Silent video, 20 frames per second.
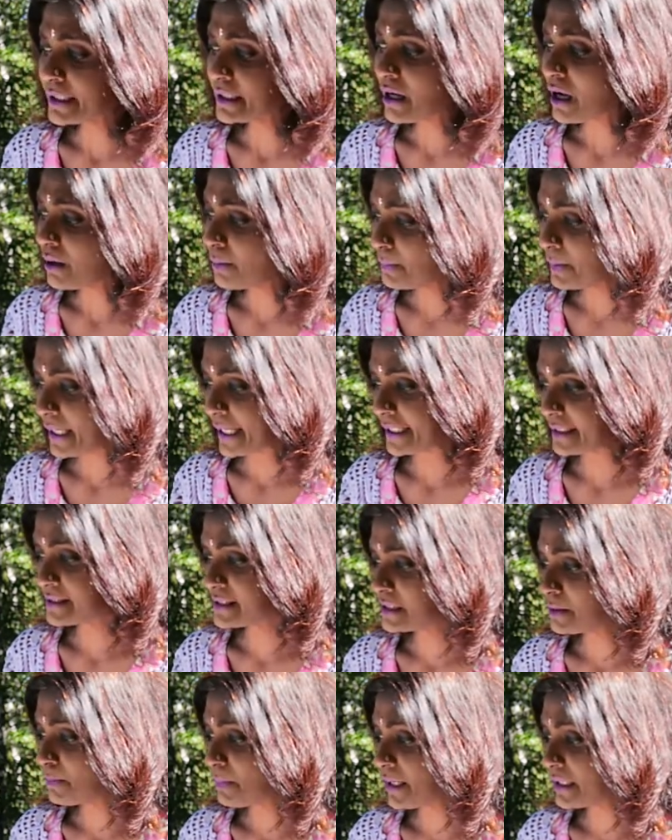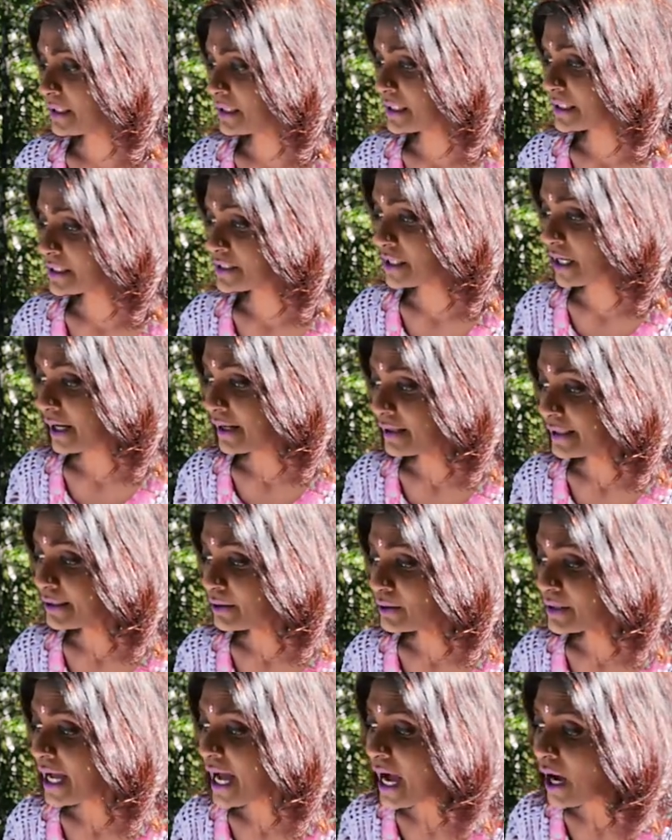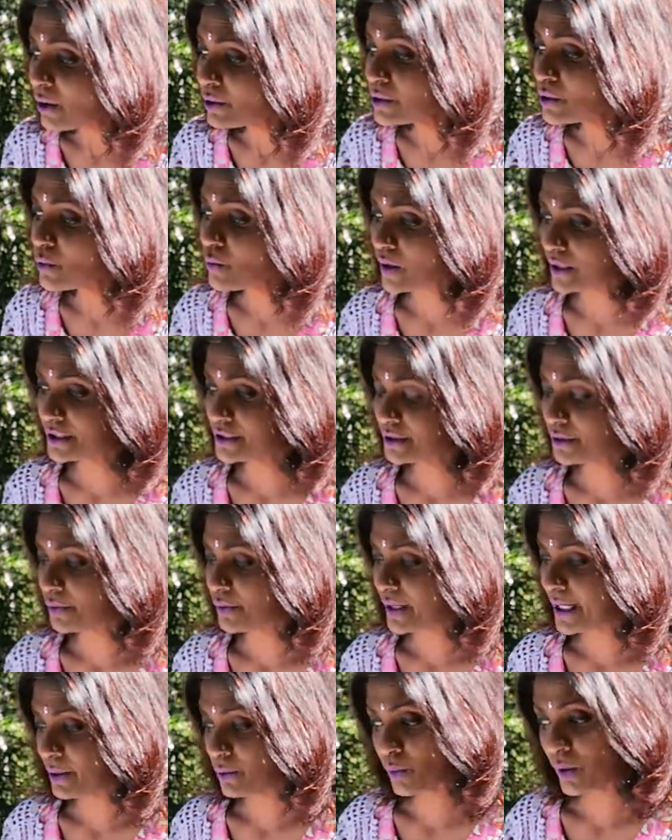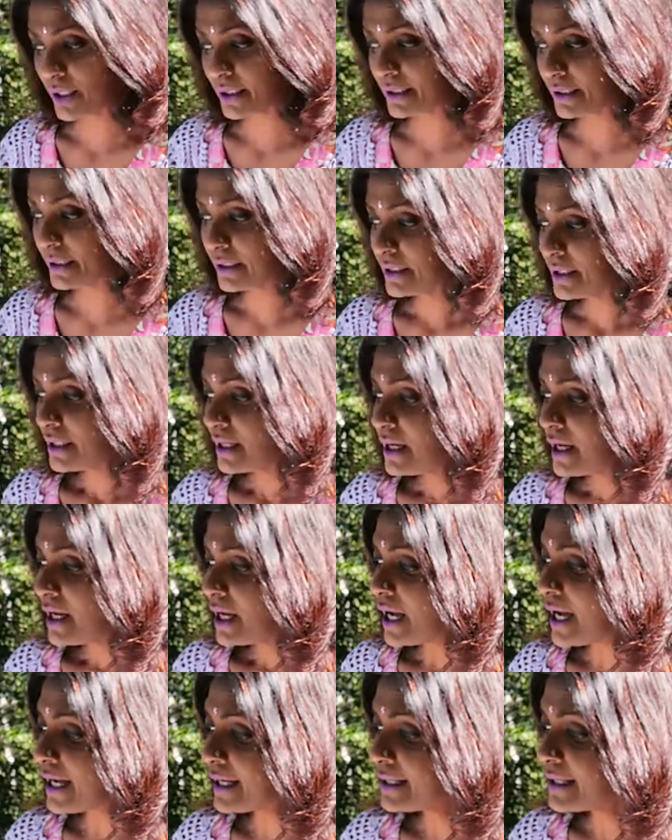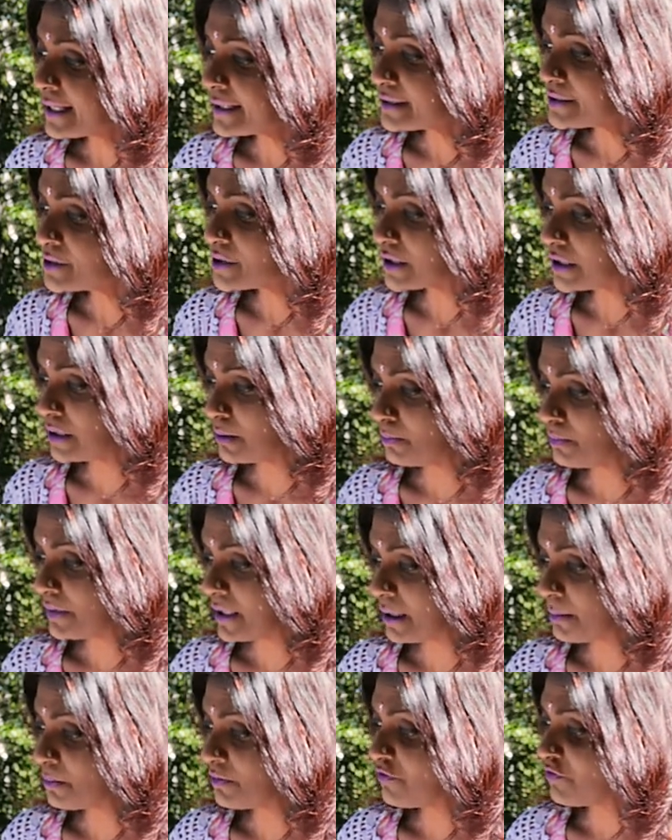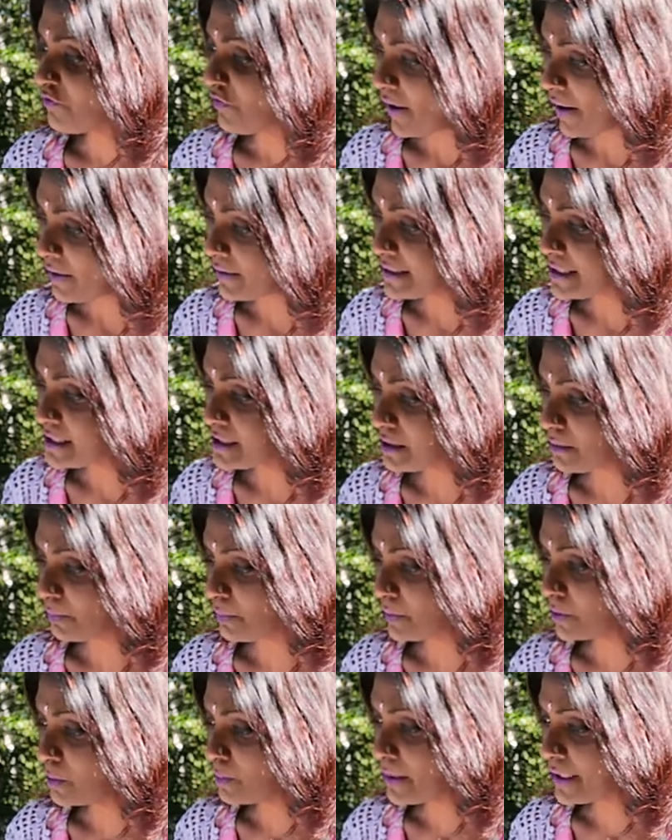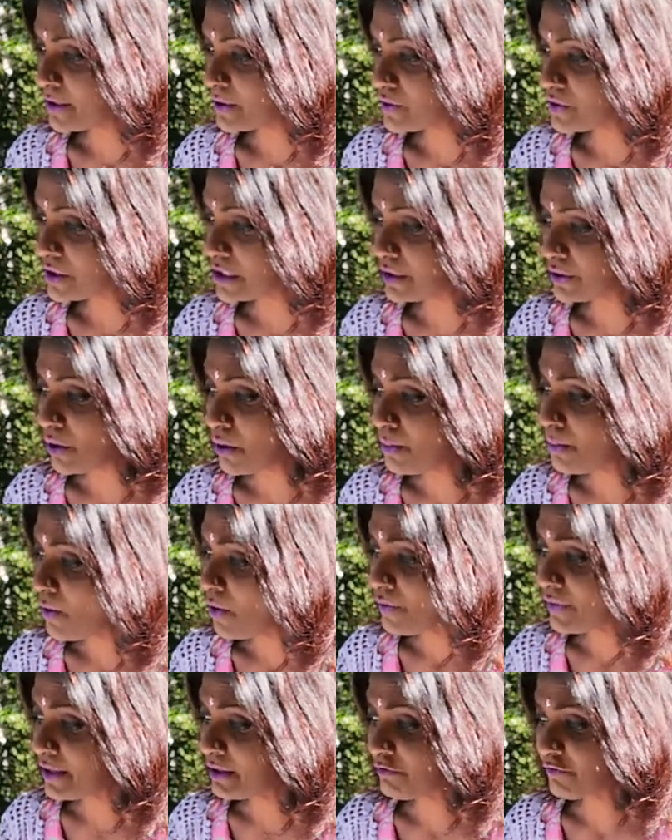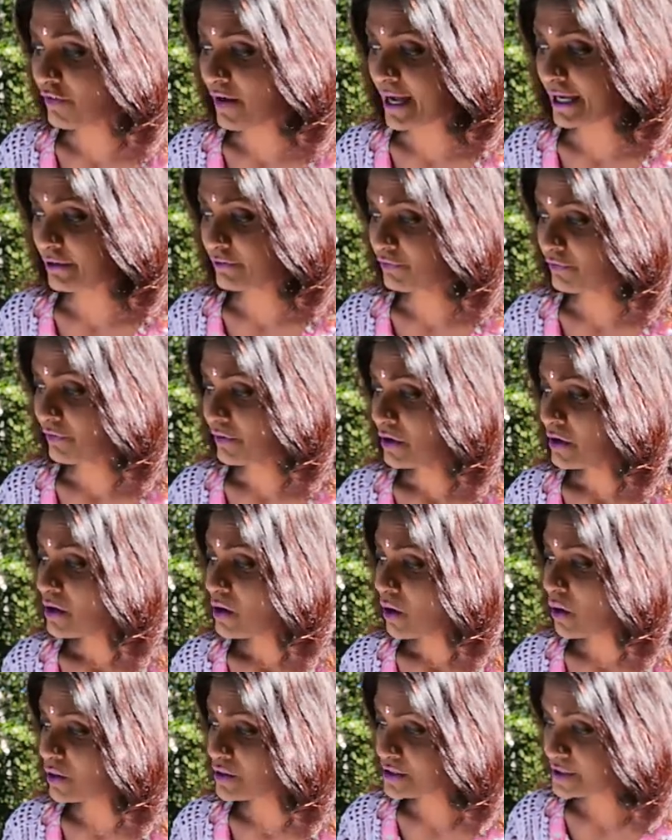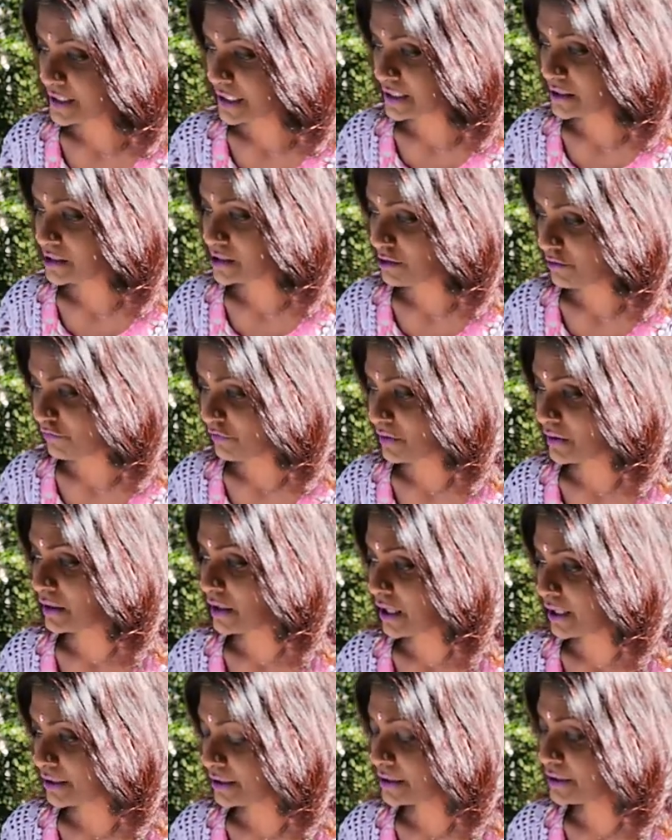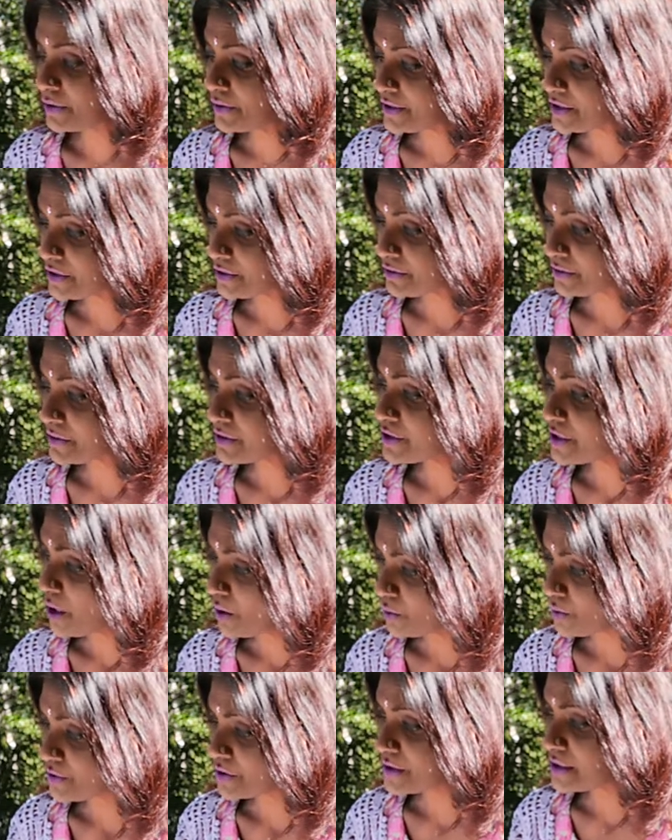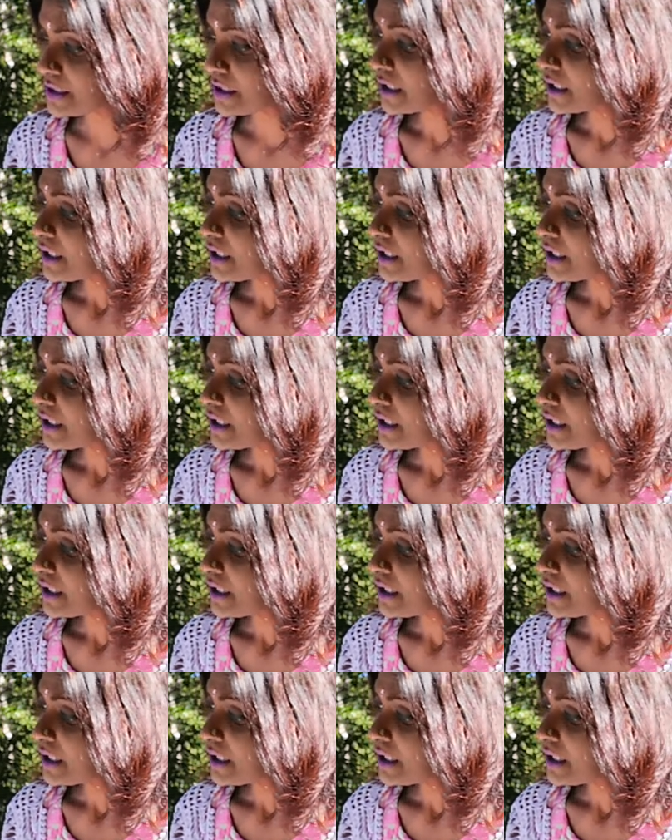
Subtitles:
complex, depending entirely on how you want to create one. I like to keep them fairly simple by using no more than 5 or 6 different colored stones,